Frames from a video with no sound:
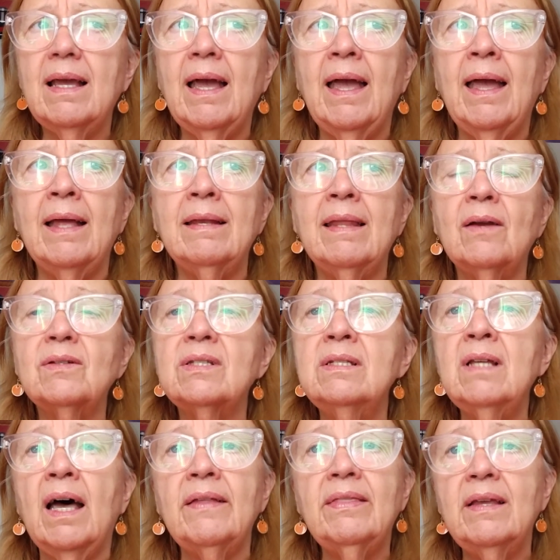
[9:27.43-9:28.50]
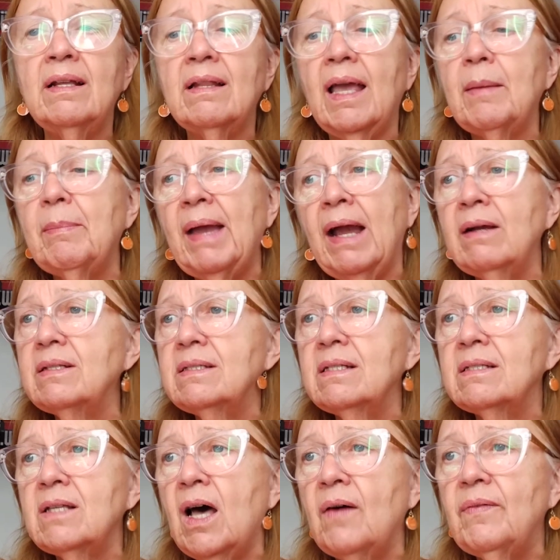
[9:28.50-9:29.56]
And there's nothing like Barrett's
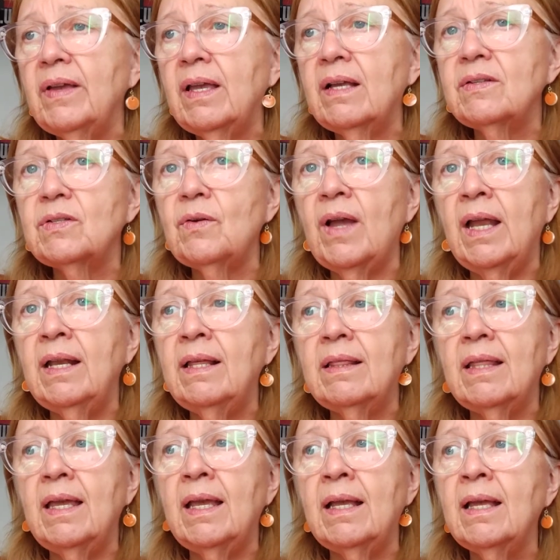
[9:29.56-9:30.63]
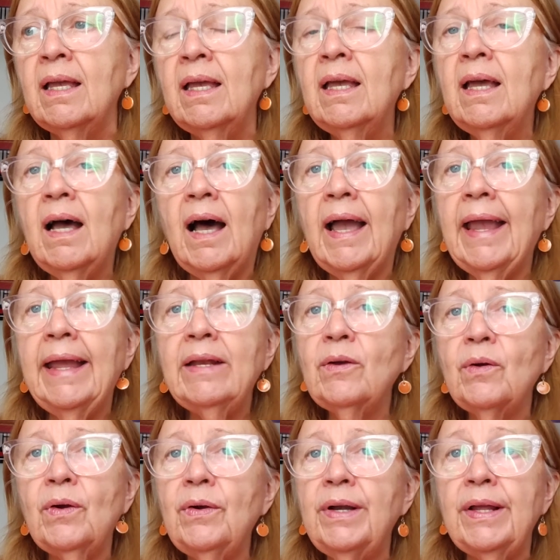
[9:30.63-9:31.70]
esophagus or anything,
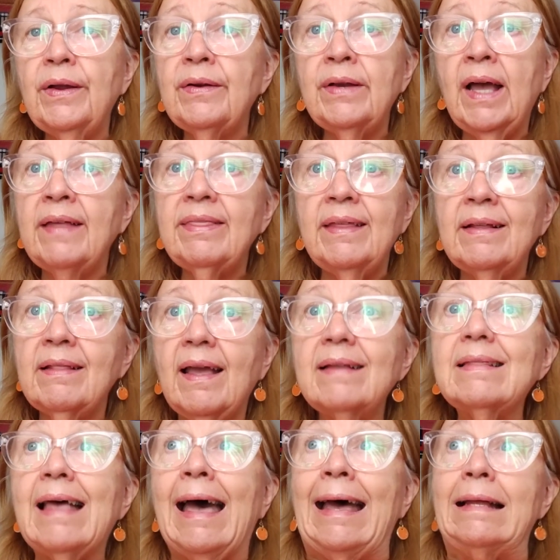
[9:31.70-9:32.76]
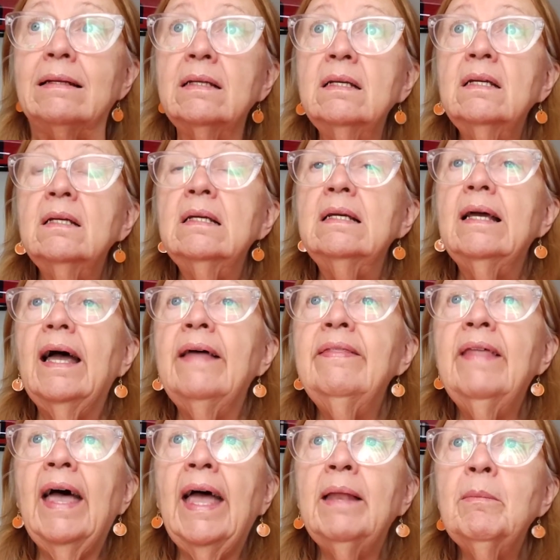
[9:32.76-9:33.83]
hiatal hernia or nothing like that.
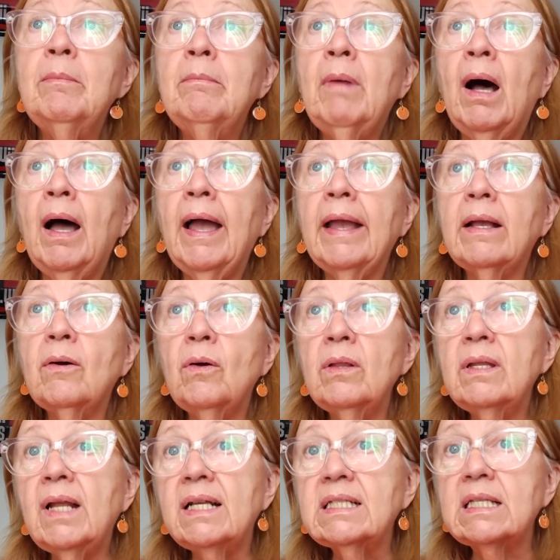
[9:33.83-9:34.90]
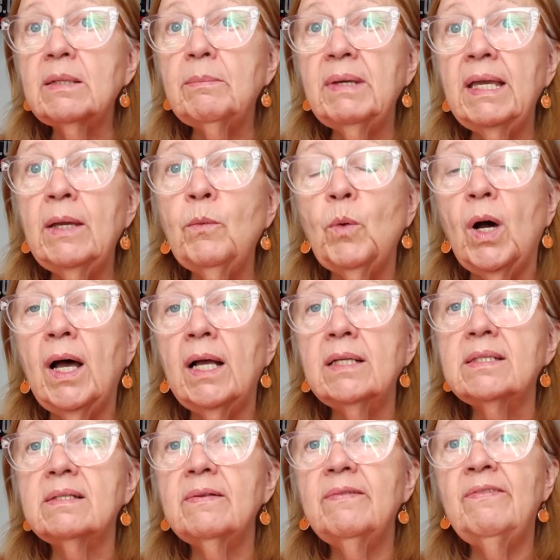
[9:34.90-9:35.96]
And then my colonoscopy
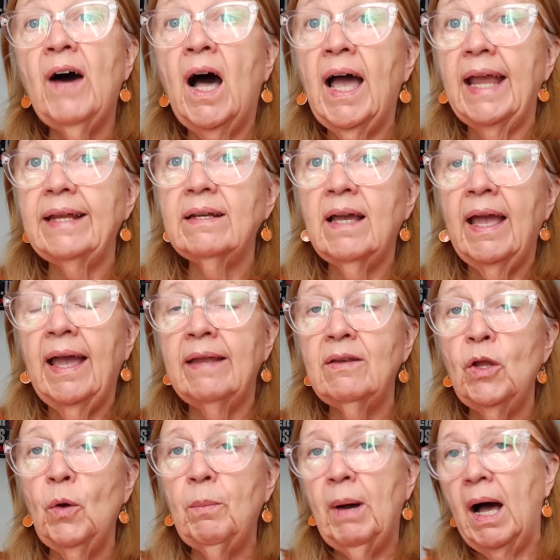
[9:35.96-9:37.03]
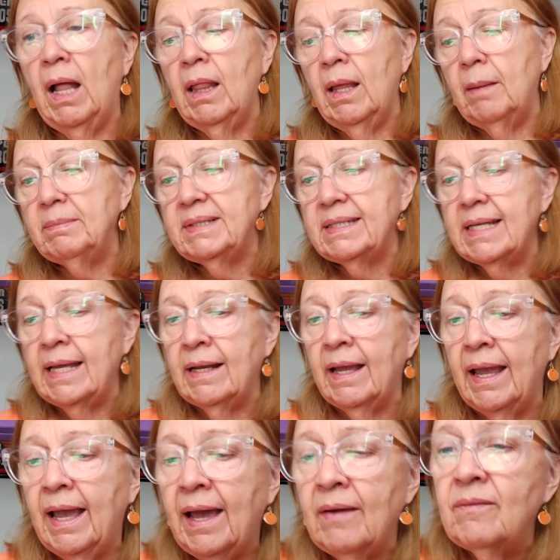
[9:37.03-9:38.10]
was fine. I had no polyps, and
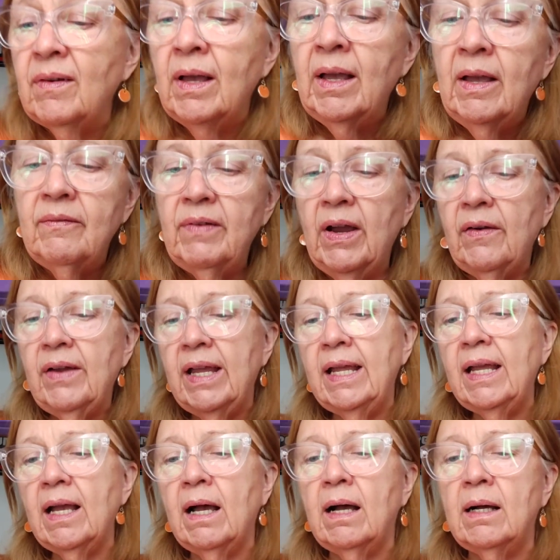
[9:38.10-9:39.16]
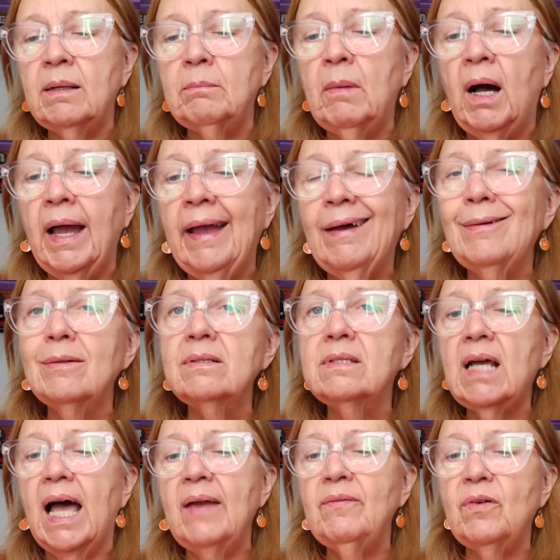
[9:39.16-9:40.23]
I have very mild
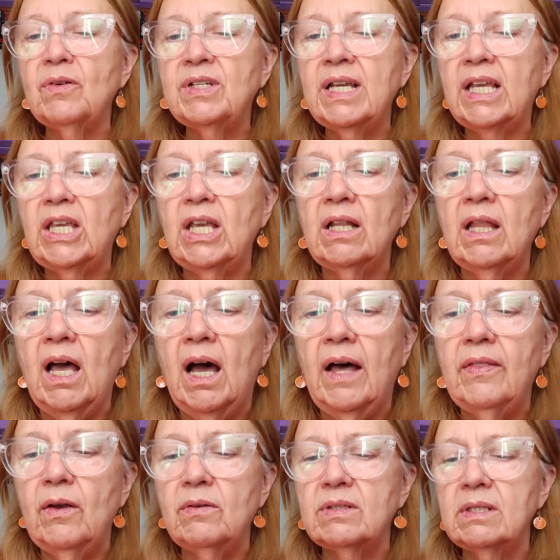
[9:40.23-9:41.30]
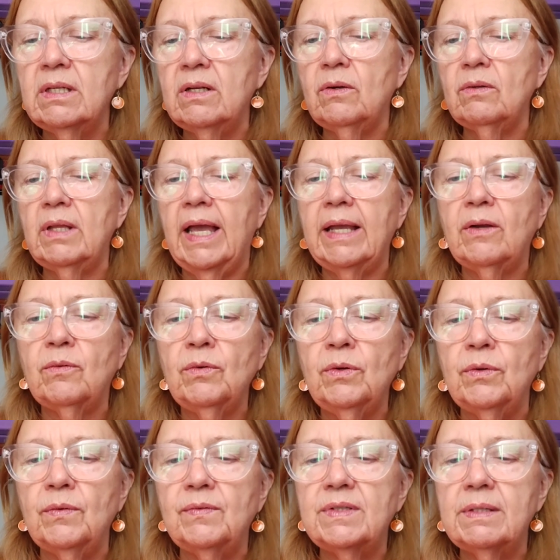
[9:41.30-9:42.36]
diverticula, those little like
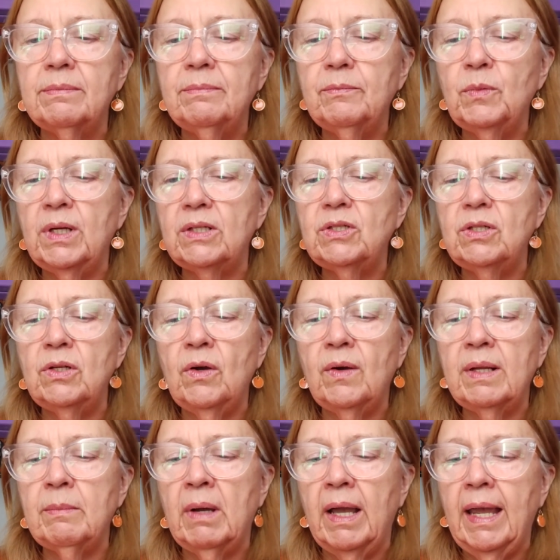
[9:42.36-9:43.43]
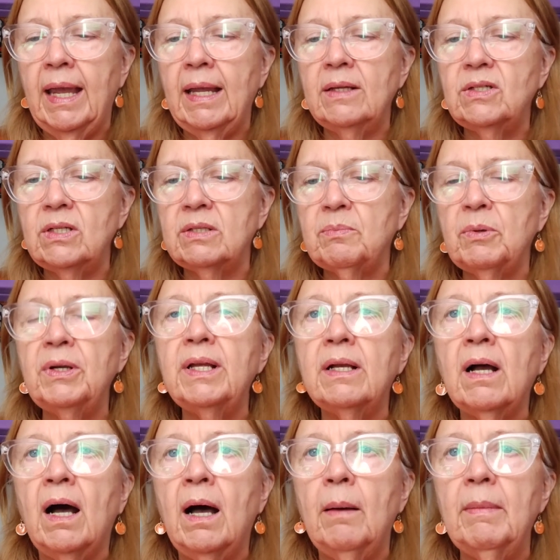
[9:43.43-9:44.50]
grooves, which, at my age is pretty
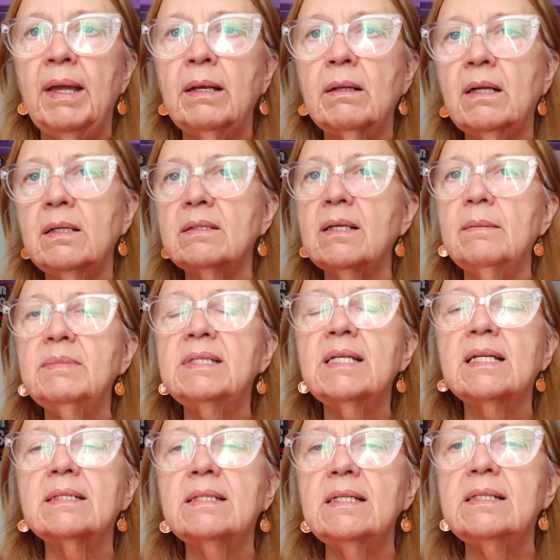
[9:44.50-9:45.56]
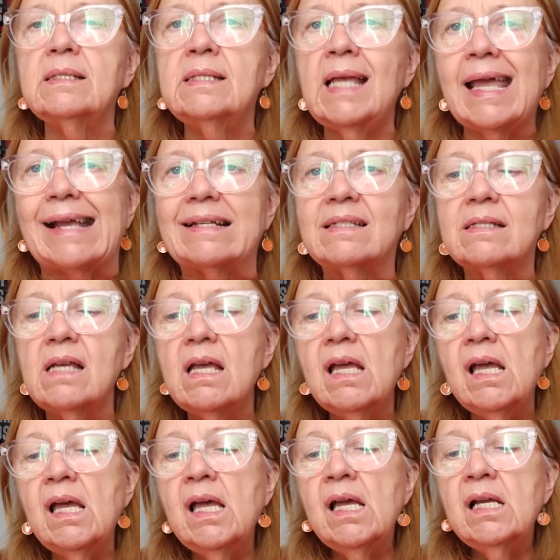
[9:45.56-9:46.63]
common because I'm 66.
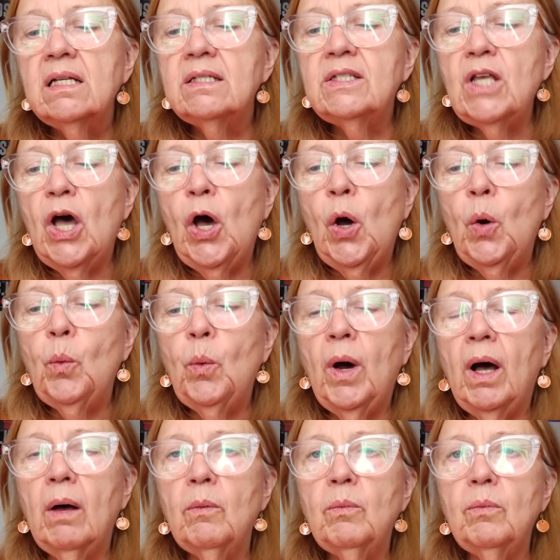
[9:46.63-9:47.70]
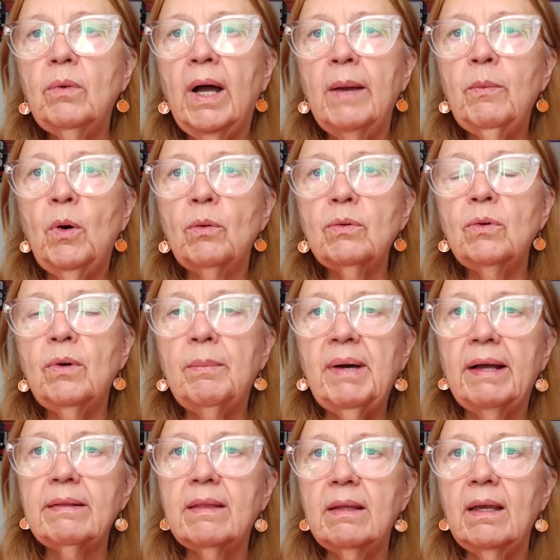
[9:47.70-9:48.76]
So, I won't know
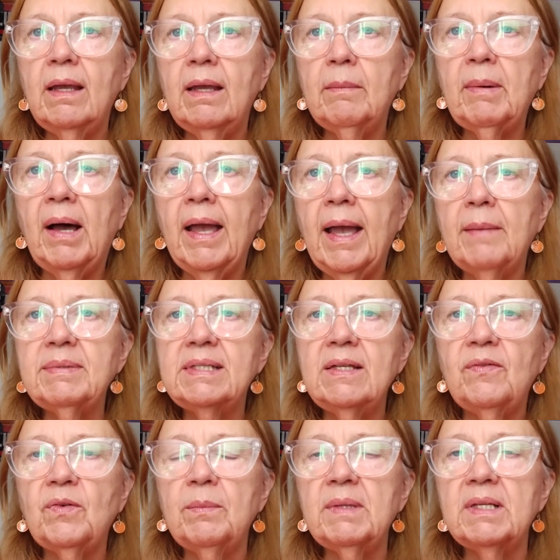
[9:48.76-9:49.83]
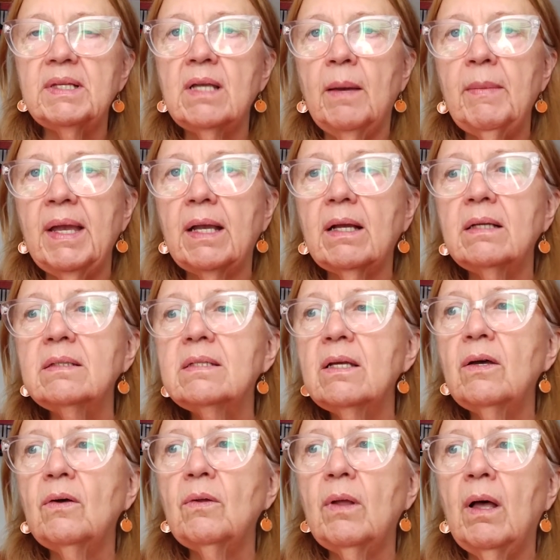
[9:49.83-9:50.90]
about the biopsy from the stomach
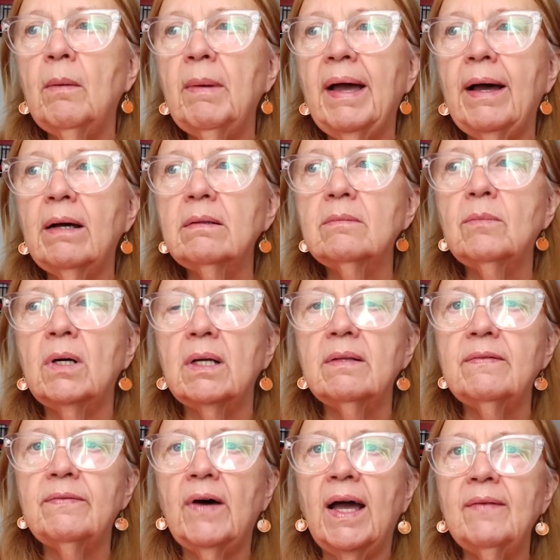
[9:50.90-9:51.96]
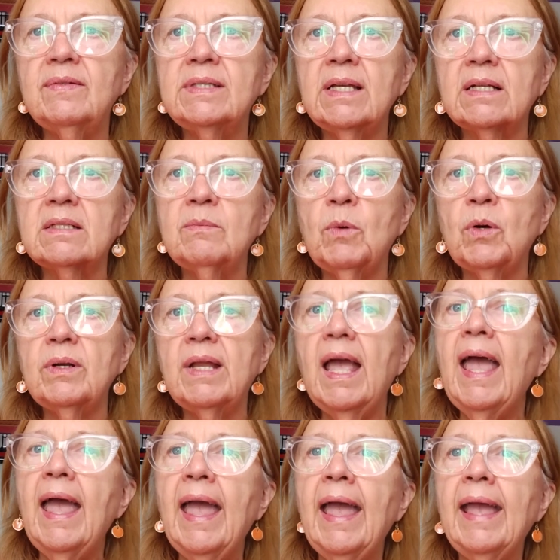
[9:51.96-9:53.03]
until about, 5-6 more
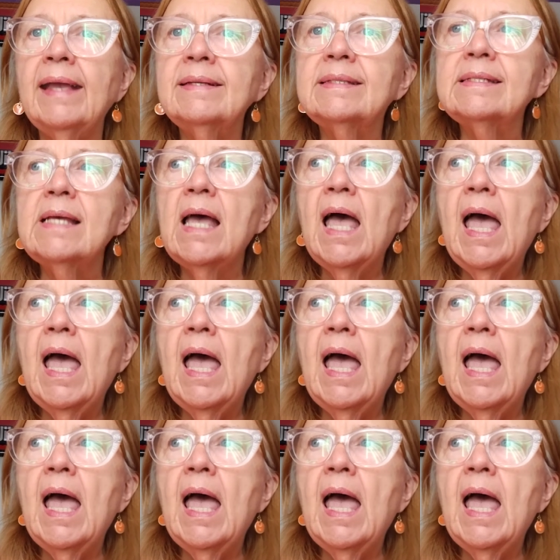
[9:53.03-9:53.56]
days.